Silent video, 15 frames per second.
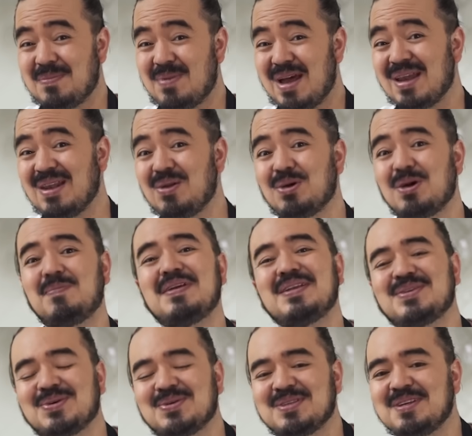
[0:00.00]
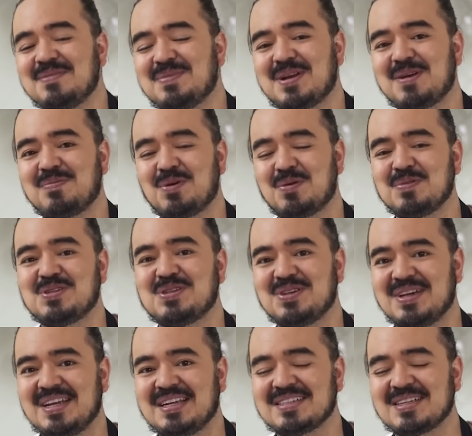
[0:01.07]
might look a bit daunting, but I promise
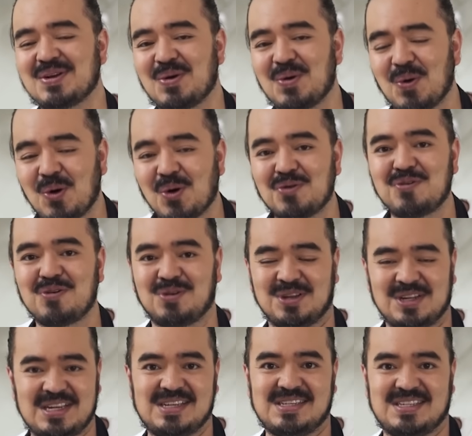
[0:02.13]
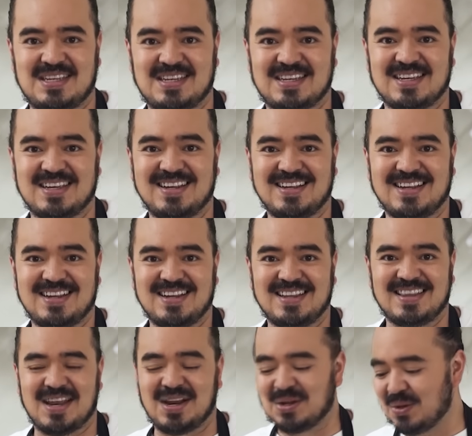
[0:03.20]
you it is an awful lot easier
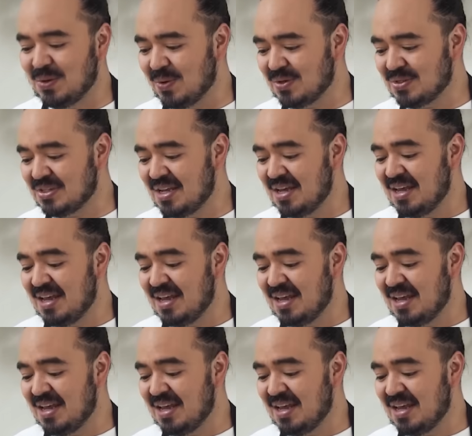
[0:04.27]
than it looks.